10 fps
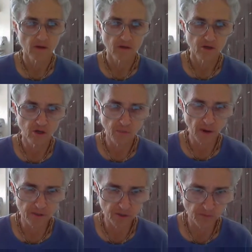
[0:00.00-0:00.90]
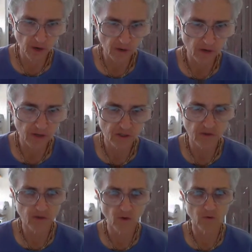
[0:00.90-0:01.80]
Srila Babaji Maharaj then
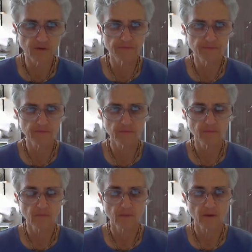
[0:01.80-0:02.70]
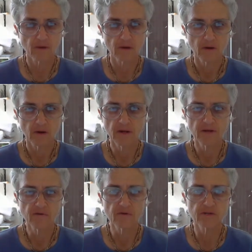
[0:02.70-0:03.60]
told him, "I
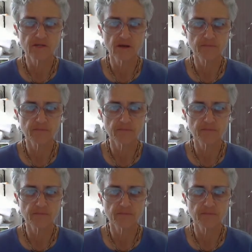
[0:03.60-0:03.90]
never accept